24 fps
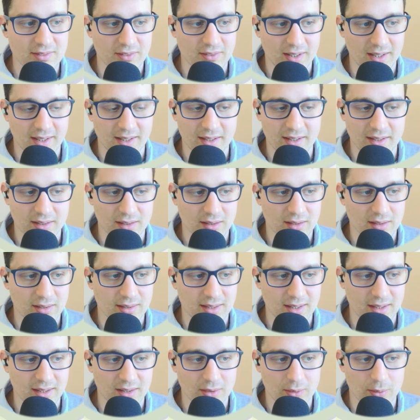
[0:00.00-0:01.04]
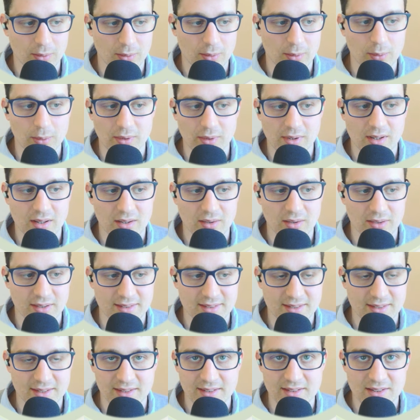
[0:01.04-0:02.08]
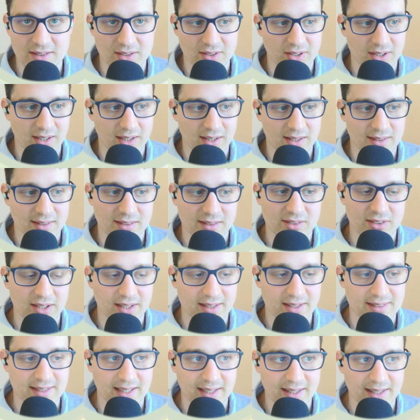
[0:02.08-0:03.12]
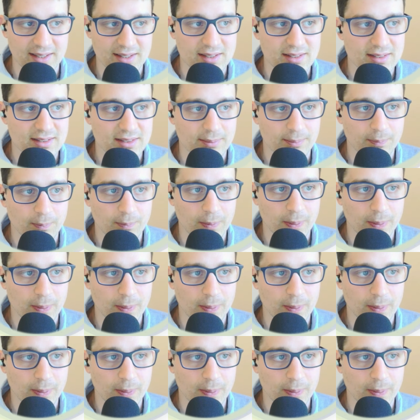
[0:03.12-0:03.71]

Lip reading: where the OAuth consent screen resides.